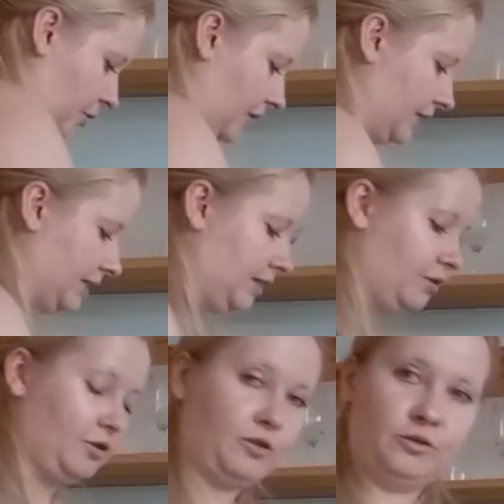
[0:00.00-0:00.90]
can see a
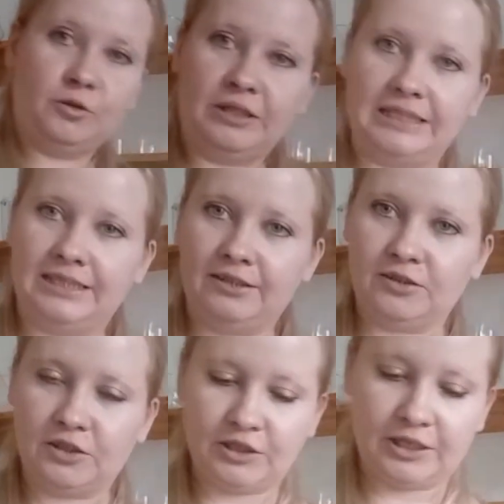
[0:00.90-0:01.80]
dough. You can see
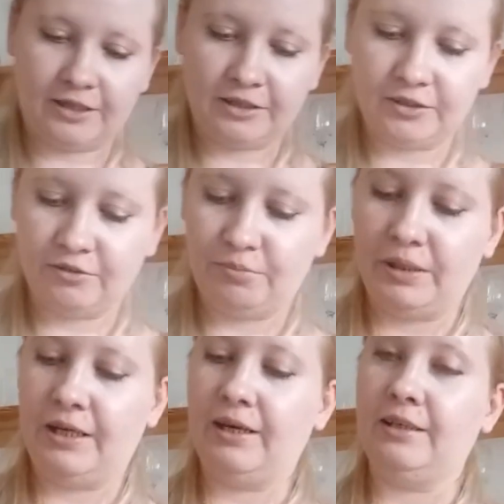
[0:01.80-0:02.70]
those chunks of
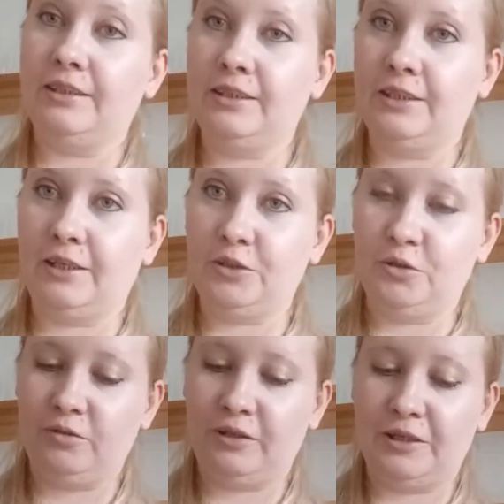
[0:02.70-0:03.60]
bananas, not
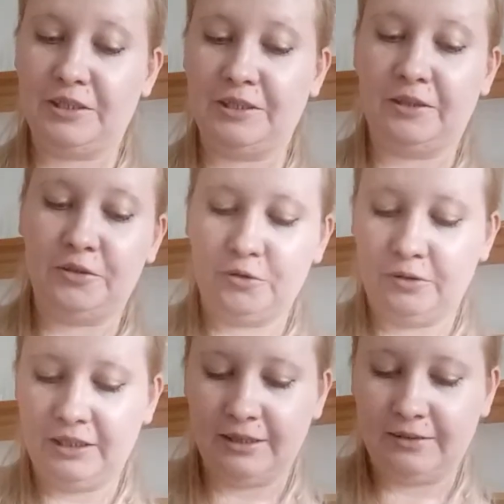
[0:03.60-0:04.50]
too large, not too
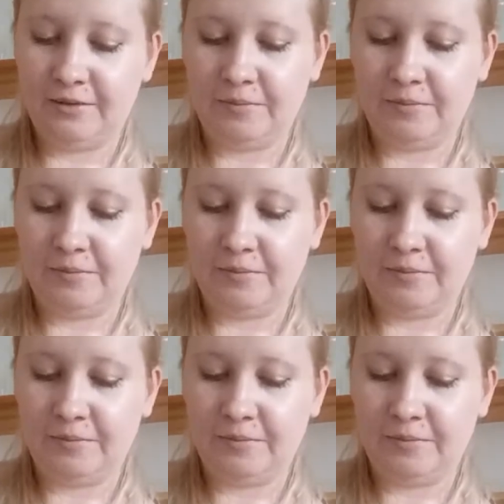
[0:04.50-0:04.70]
little.